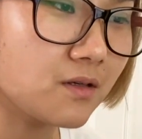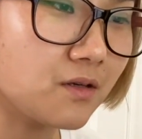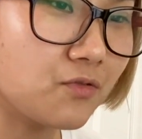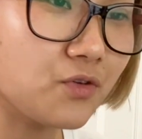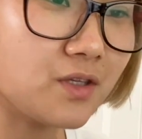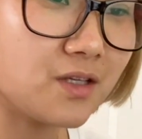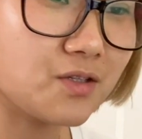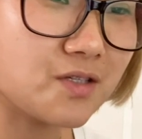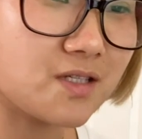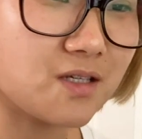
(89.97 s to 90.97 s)
If you need
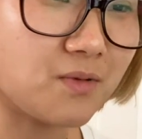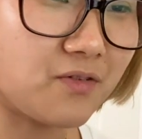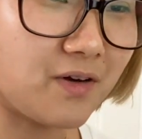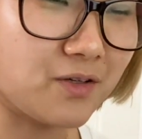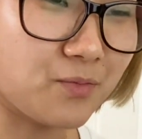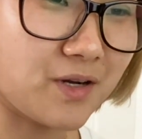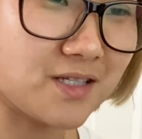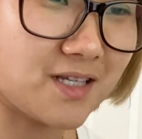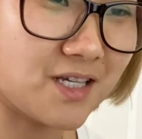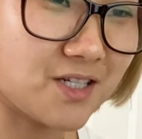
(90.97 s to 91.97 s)
to see my final
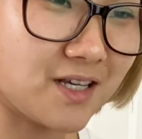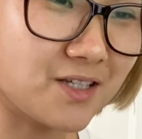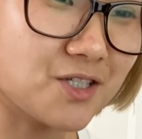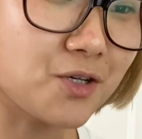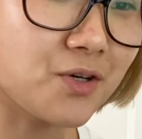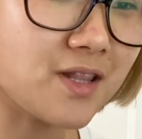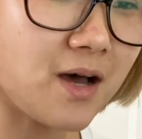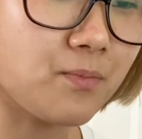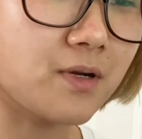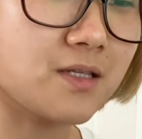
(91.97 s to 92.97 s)
presentation, I can show you
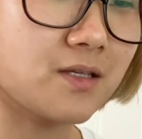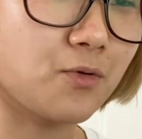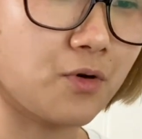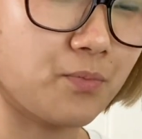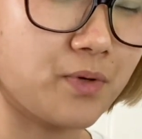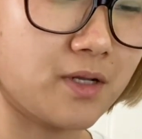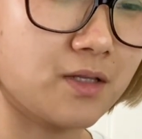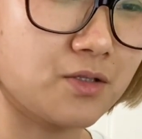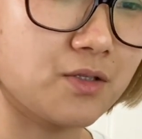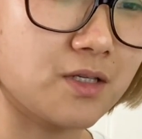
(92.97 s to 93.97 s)
that, but it's incorporated
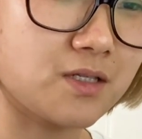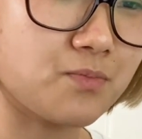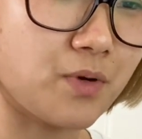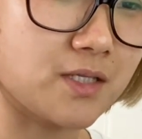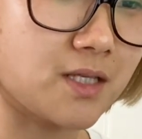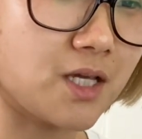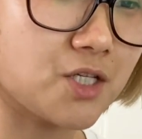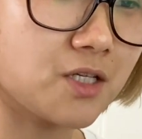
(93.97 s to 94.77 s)
into this presentation.